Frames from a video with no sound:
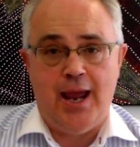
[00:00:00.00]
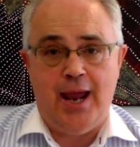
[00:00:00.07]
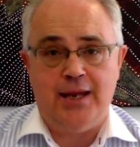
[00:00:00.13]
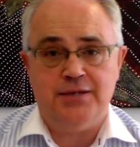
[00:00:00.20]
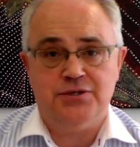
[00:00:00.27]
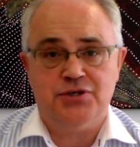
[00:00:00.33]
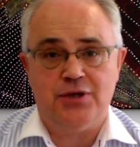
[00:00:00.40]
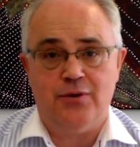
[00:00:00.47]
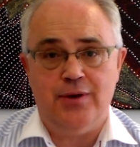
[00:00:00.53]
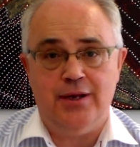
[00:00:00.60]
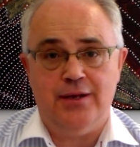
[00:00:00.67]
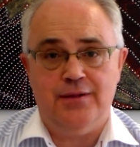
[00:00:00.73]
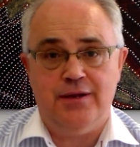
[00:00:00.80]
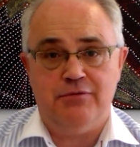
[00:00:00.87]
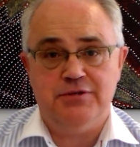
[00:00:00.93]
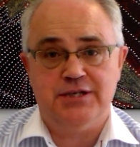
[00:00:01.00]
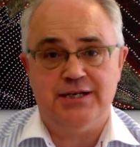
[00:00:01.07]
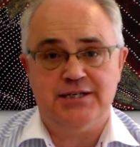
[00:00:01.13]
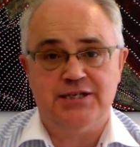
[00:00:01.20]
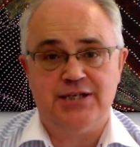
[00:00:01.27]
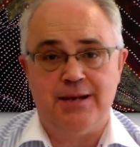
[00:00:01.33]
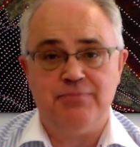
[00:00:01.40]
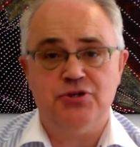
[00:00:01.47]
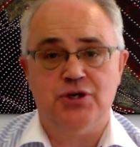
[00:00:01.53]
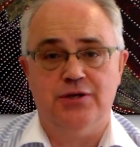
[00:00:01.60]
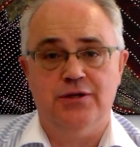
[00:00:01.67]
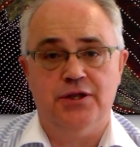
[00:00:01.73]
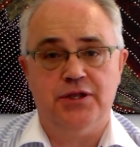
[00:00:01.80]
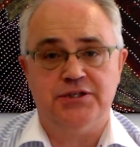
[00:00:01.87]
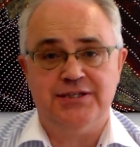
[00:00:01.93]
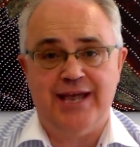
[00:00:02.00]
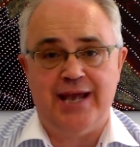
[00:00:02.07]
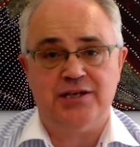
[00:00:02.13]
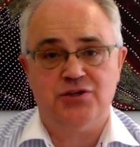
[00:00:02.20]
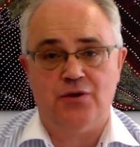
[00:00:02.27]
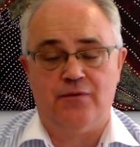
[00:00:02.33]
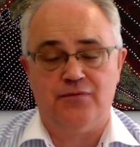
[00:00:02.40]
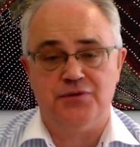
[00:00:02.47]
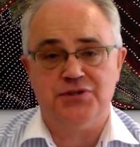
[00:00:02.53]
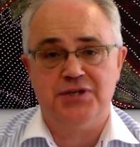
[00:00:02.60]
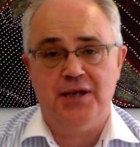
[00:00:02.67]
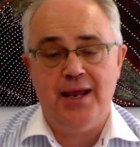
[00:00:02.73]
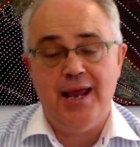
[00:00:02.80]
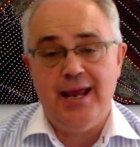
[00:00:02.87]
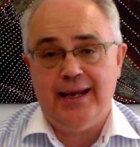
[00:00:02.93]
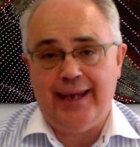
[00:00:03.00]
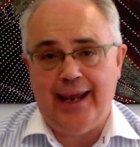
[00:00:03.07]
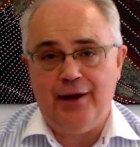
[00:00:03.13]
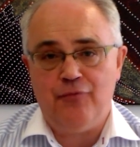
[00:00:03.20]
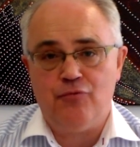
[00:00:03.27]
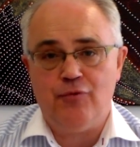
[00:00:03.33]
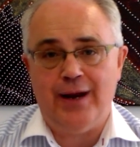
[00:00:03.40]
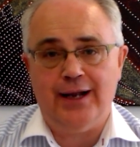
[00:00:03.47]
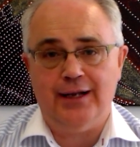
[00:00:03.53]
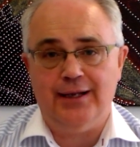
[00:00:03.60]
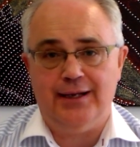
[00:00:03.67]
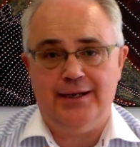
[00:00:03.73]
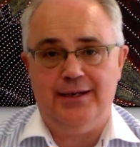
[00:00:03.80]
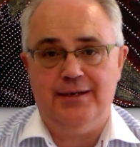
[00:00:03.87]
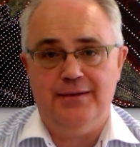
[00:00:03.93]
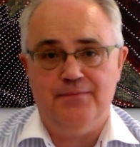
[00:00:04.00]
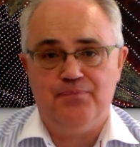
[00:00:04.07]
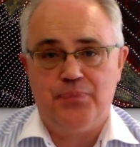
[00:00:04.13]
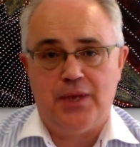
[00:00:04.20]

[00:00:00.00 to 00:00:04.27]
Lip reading: And so there is an assumption that the tax office can readily